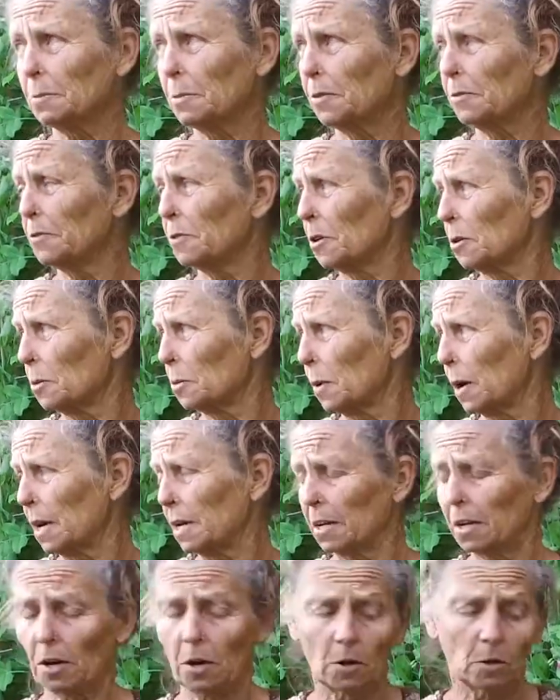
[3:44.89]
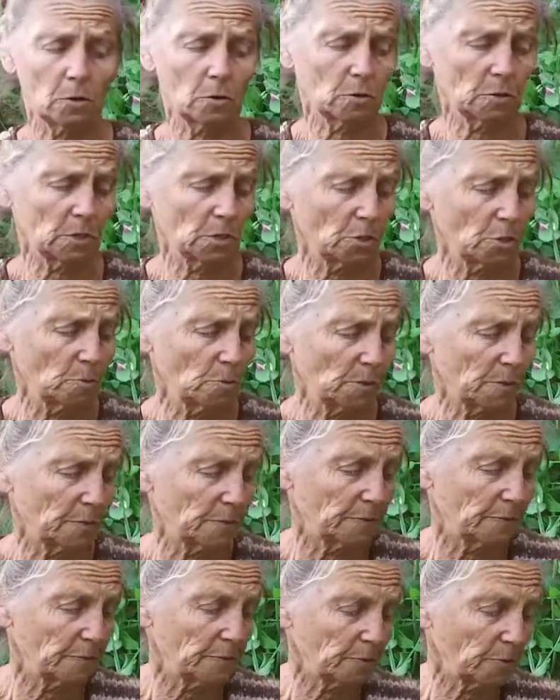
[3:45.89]
and we've got a way to go in terms
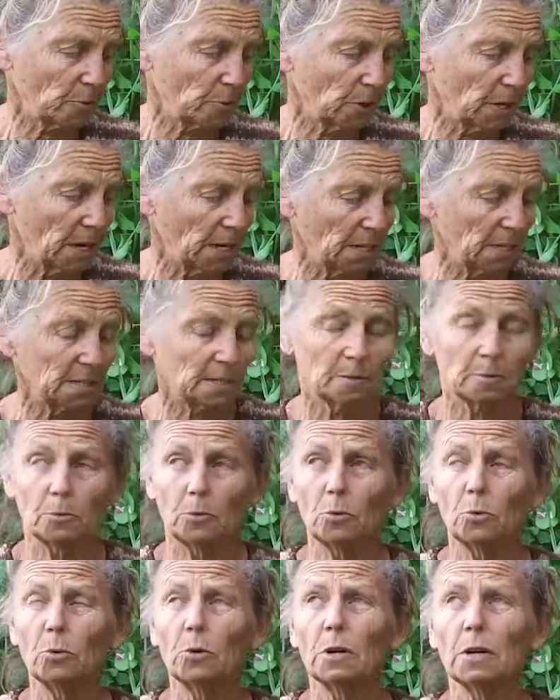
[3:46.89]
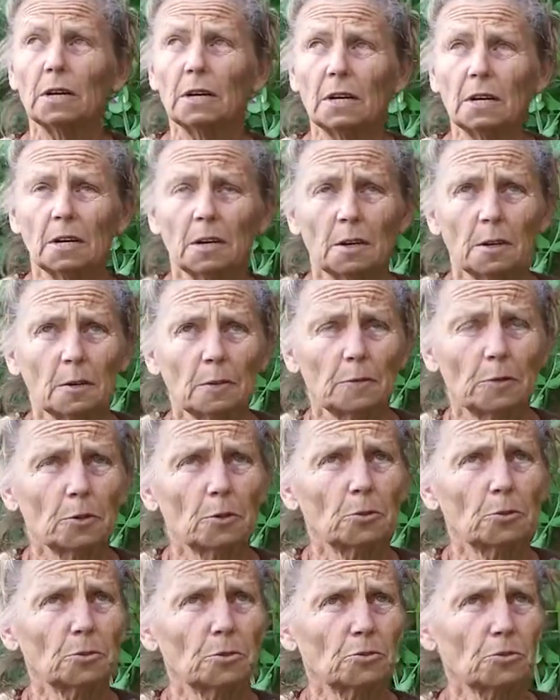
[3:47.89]
of creating some more
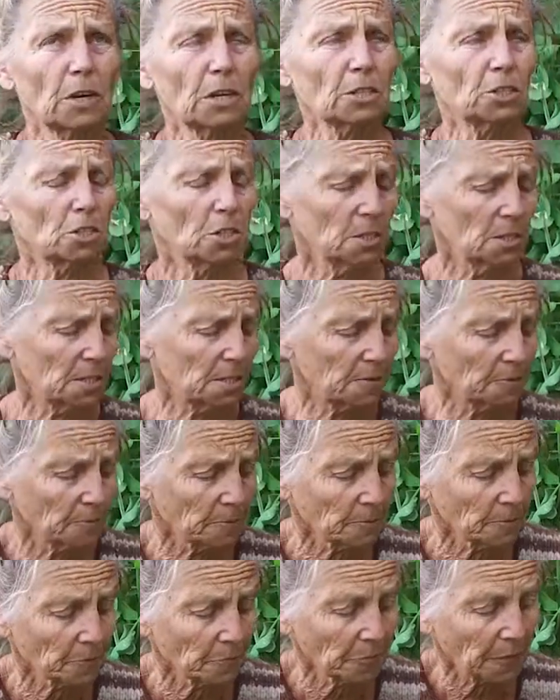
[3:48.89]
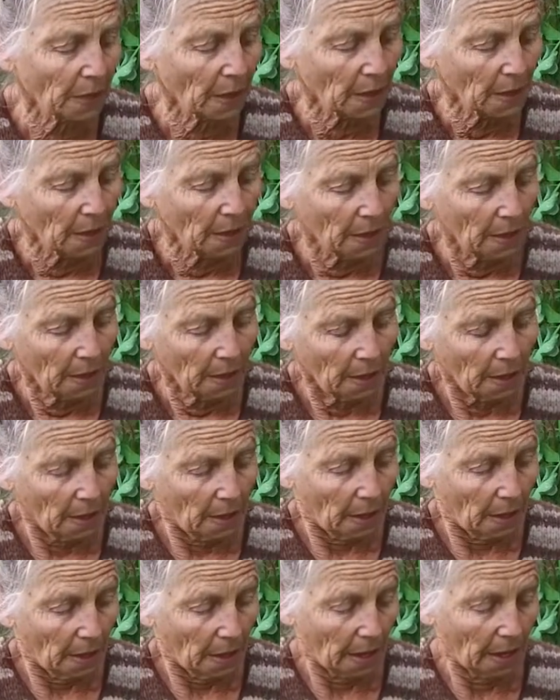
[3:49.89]
vertical structures.
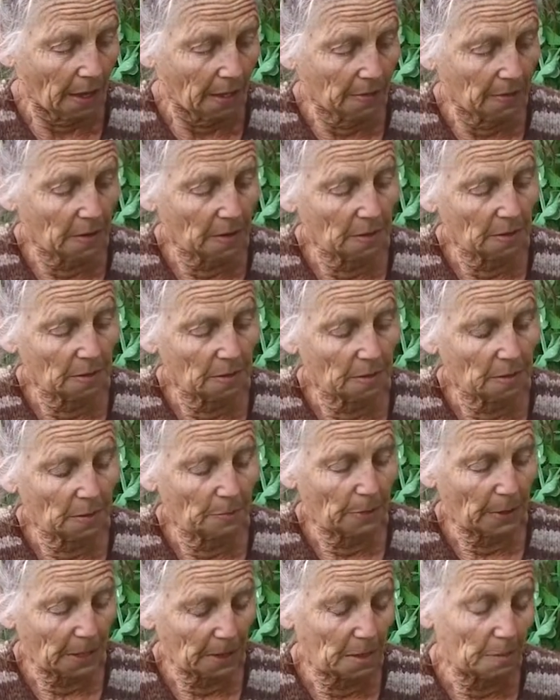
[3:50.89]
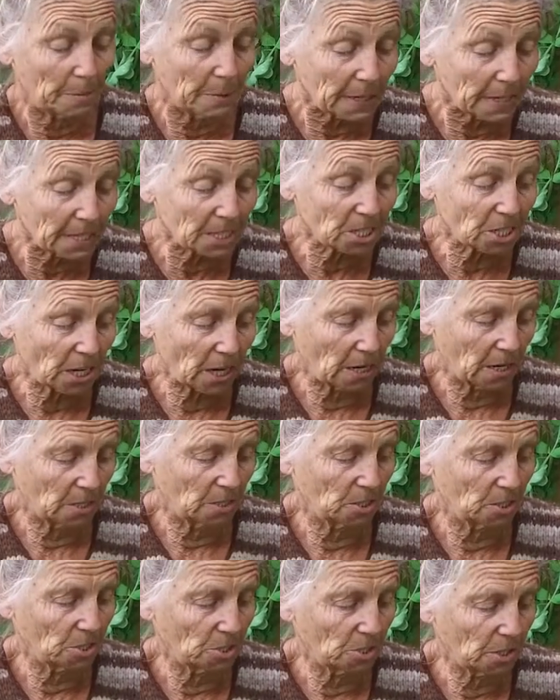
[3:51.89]
And the, but the bigger
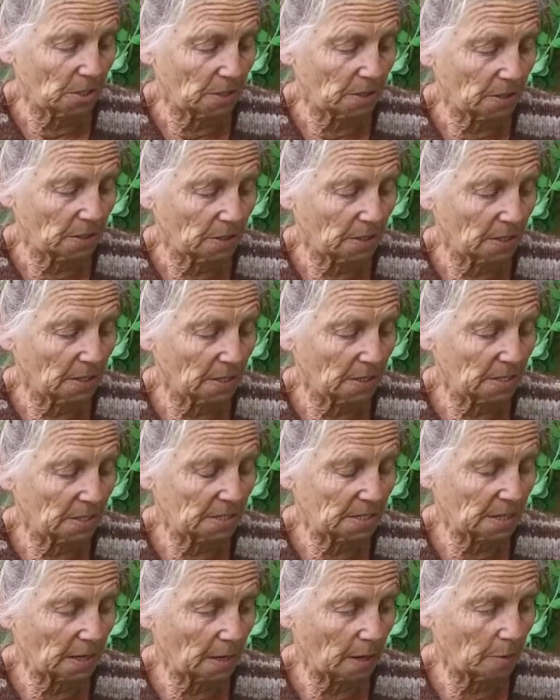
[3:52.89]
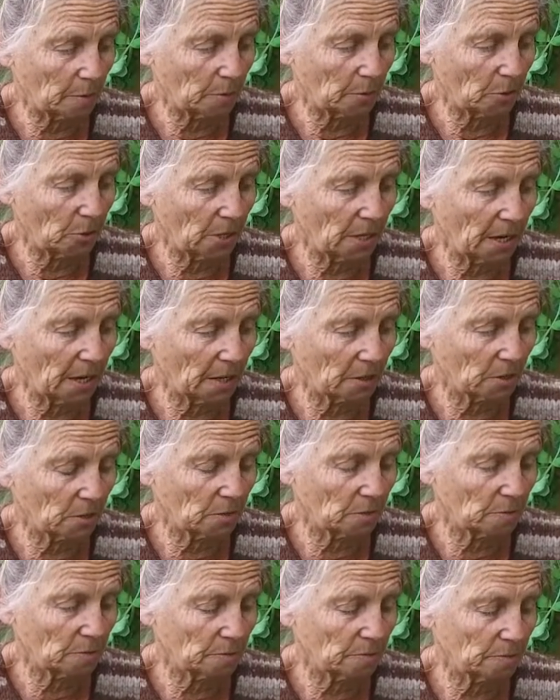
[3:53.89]
challenge is um, learning how to,
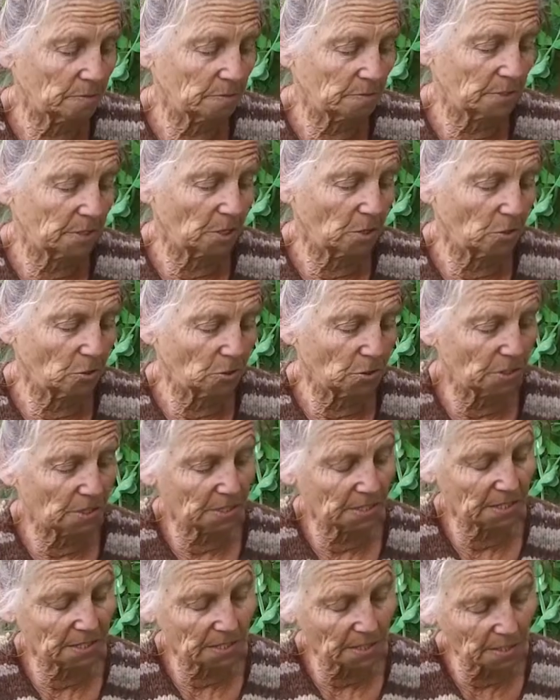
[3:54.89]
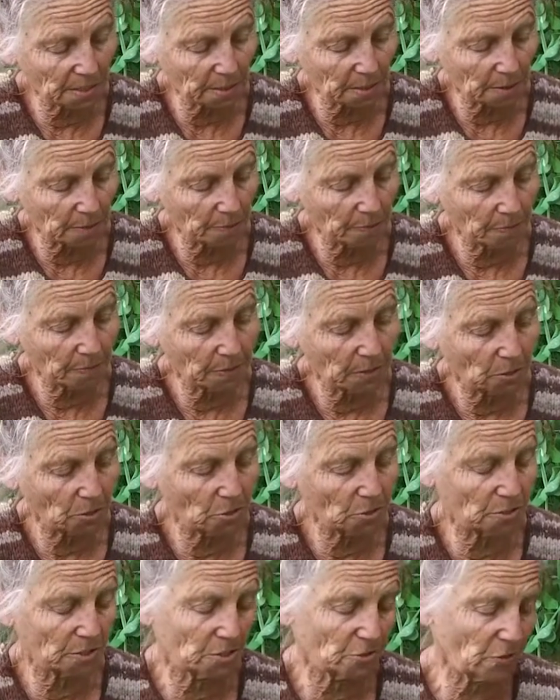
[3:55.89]
to use this system,
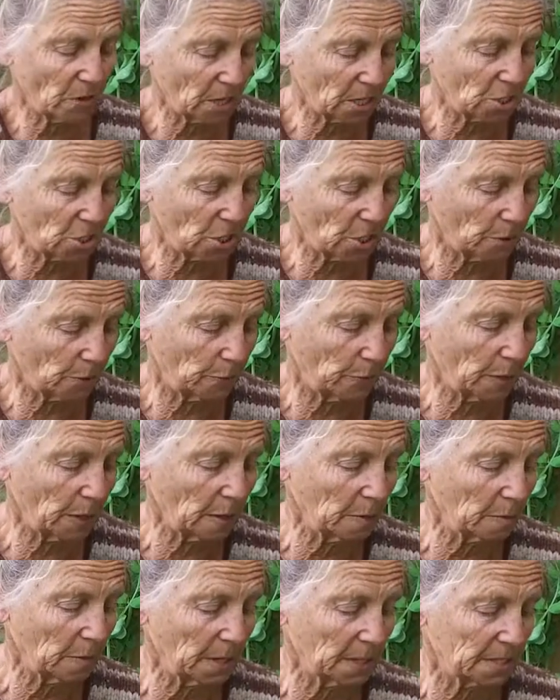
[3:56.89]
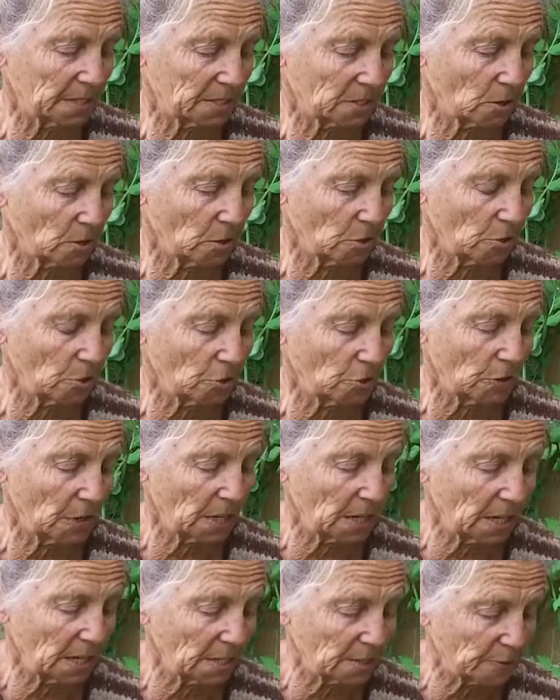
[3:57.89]
use the strategy of wicking beds to grow
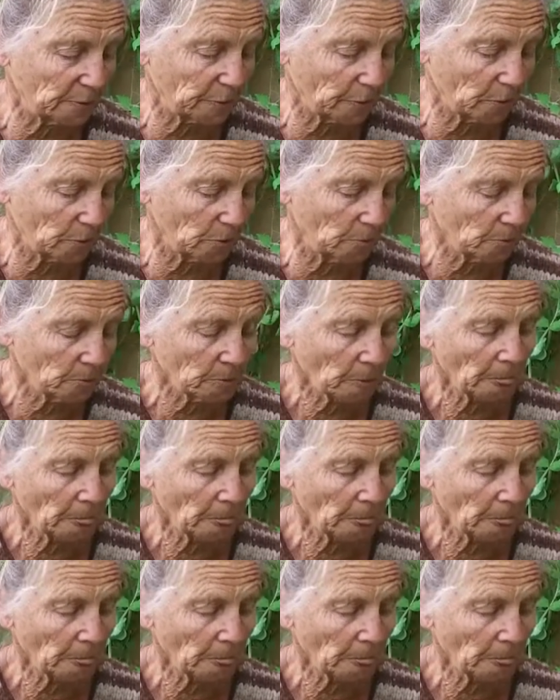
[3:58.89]
nutrient dense food.